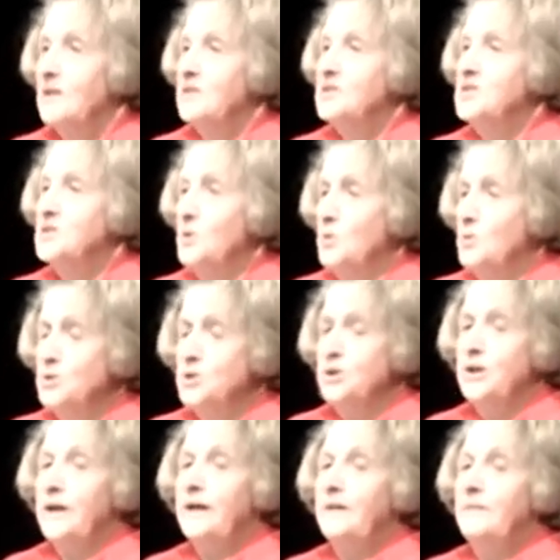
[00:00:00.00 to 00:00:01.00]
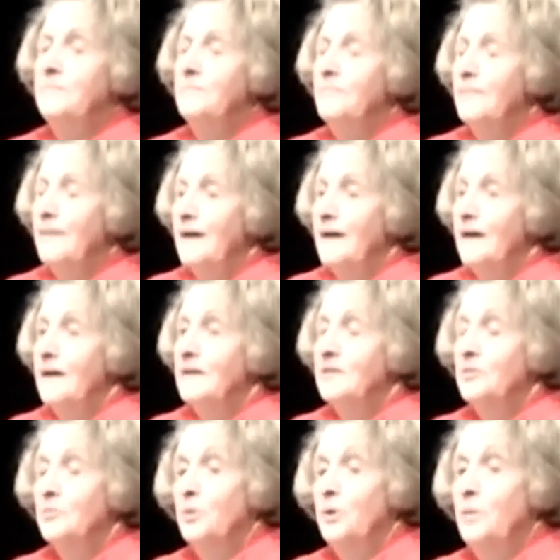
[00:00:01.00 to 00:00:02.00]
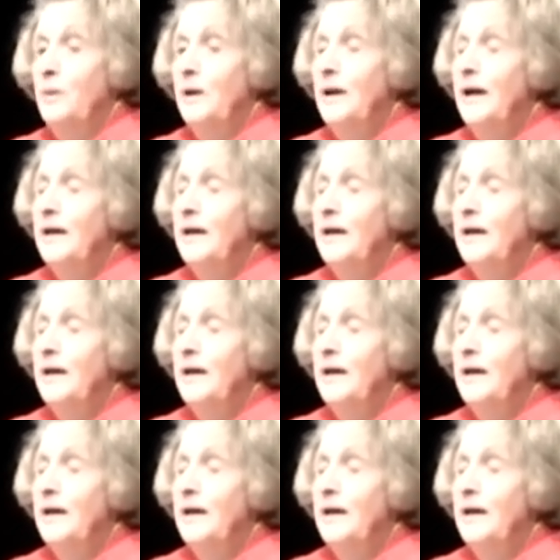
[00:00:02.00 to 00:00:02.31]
Socially, the women